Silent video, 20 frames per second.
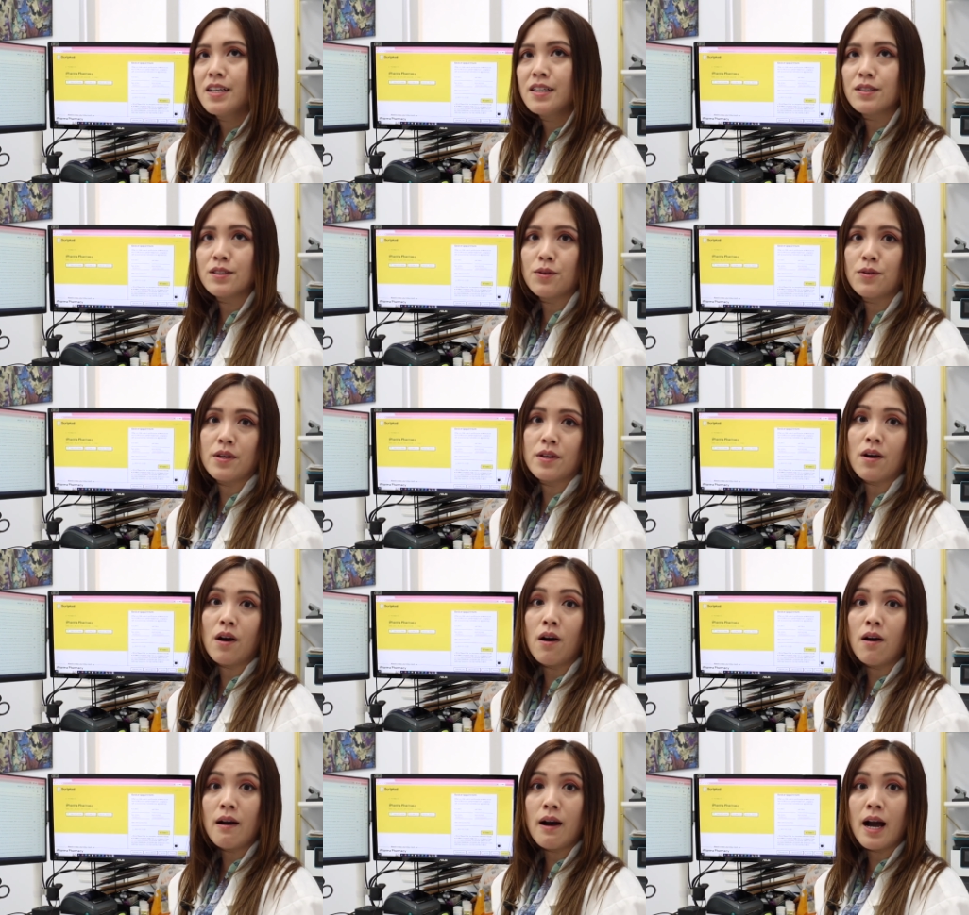So in
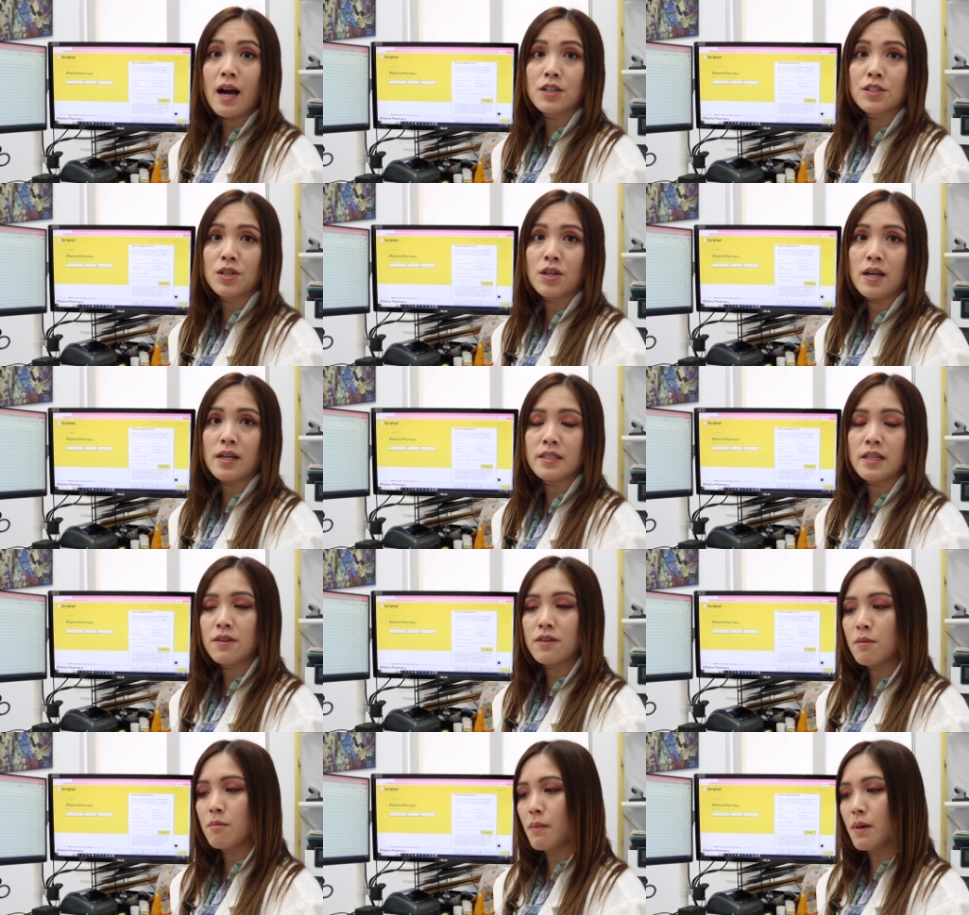all
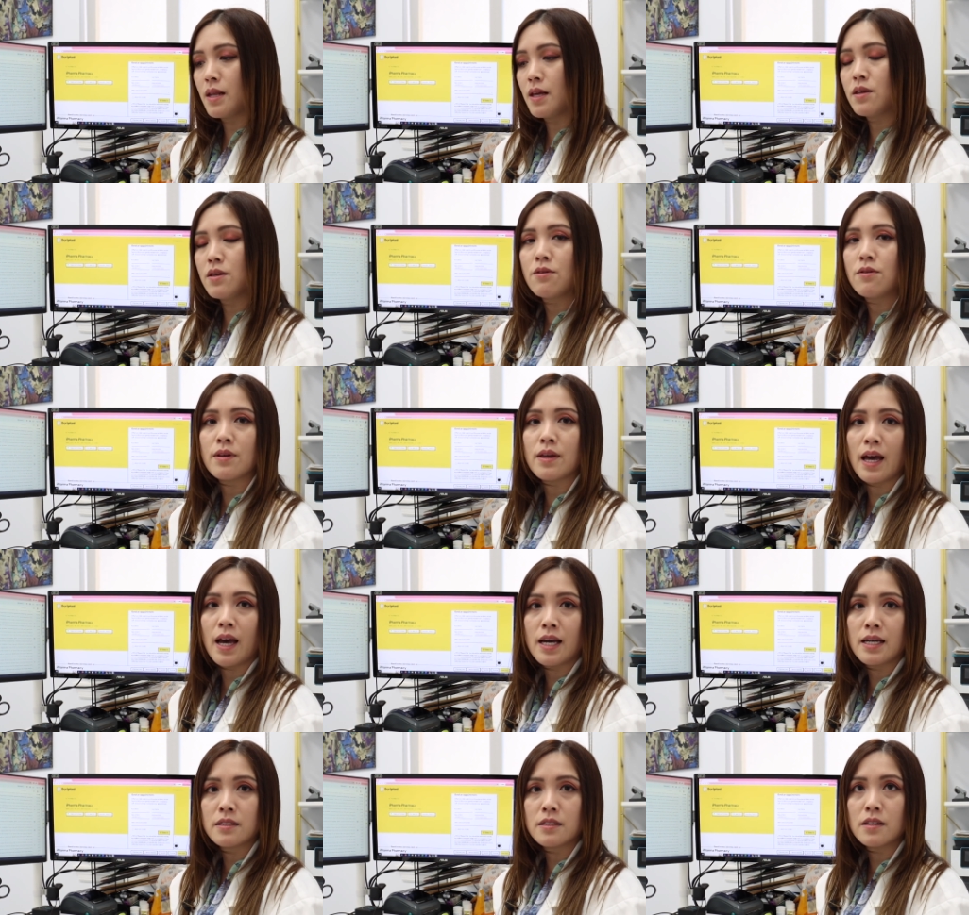actuality, the minute you
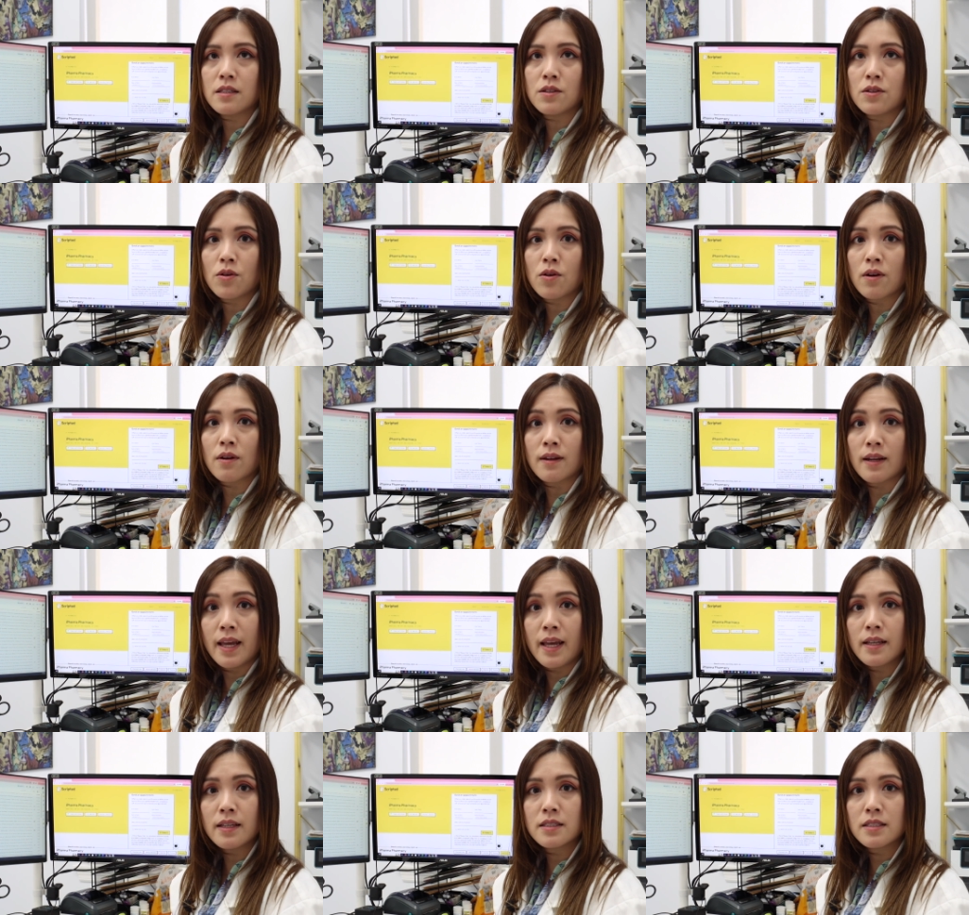get your
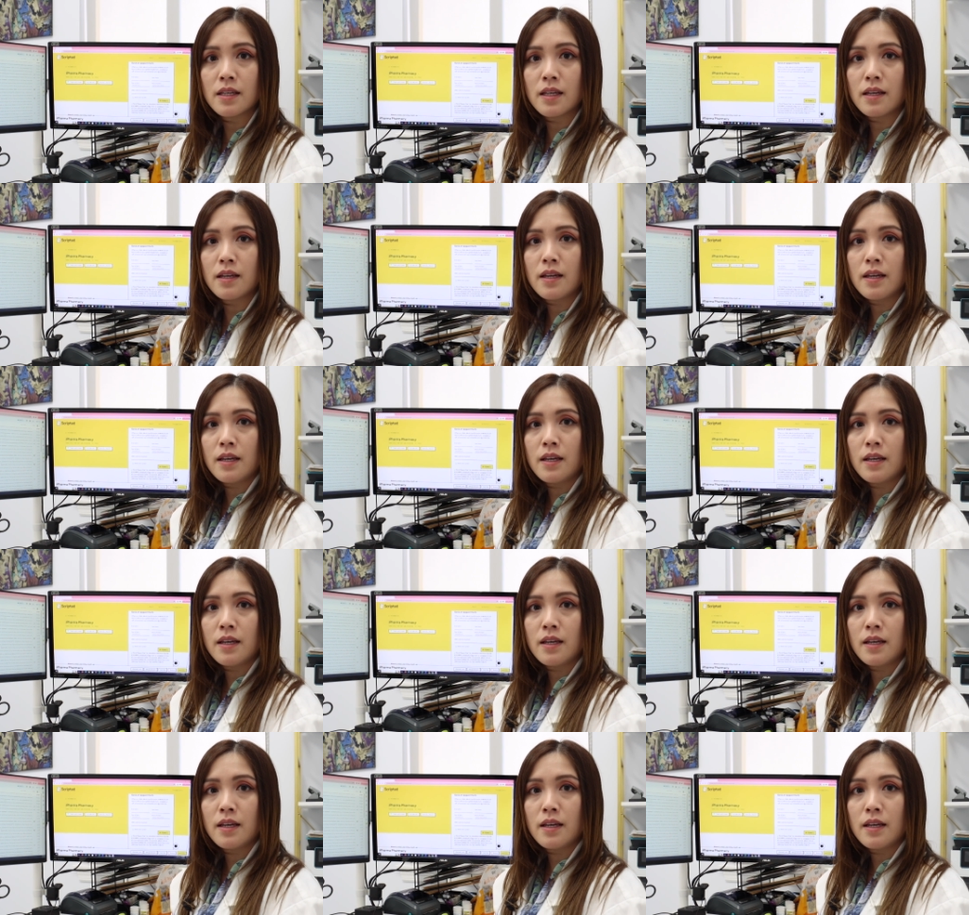link, to,